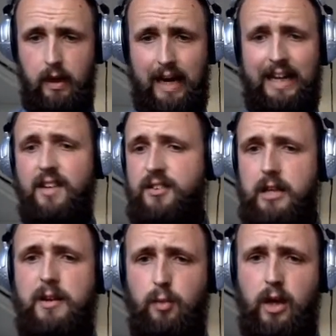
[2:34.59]
I'll answer
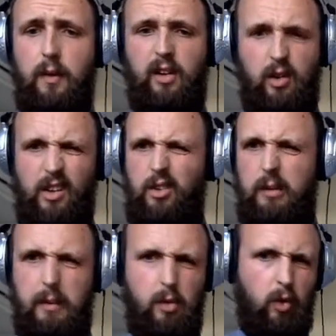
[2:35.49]
them as we go along because that's going
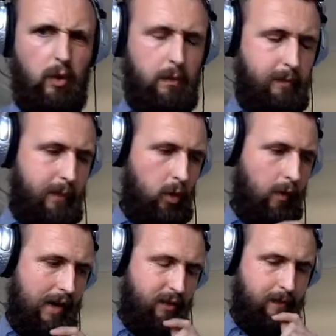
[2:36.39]
to be more be more
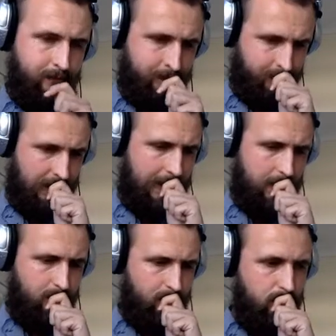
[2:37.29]
relevant.
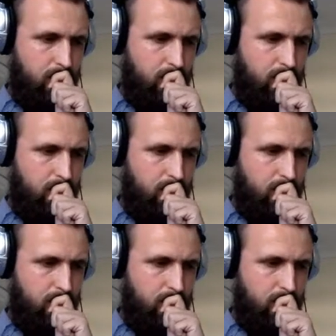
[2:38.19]
Um,